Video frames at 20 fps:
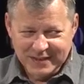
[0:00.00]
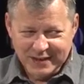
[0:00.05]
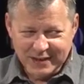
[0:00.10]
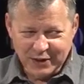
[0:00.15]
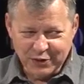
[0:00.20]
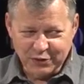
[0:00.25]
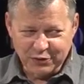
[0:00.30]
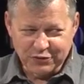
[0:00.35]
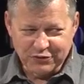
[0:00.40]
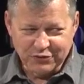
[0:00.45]

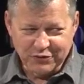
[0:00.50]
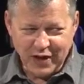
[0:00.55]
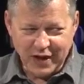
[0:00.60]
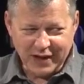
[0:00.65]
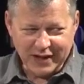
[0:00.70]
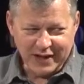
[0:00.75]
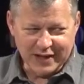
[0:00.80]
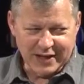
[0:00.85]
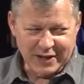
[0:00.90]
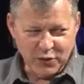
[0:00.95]
There is
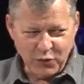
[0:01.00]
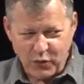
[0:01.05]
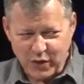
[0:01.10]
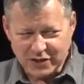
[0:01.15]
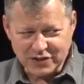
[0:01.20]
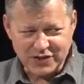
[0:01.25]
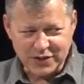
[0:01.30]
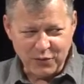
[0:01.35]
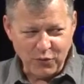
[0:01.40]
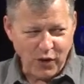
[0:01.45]
not any
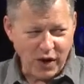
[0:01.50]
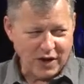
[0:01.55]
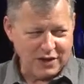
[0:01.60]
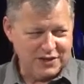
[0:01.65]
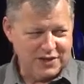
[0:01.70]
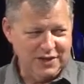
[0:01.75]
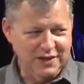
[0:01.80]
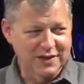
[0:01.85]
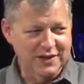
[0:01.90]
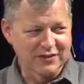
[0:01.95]

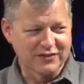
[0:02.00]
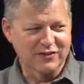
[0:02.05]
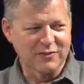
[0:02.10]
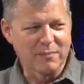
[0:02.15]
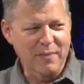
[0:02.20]
wishy-washiness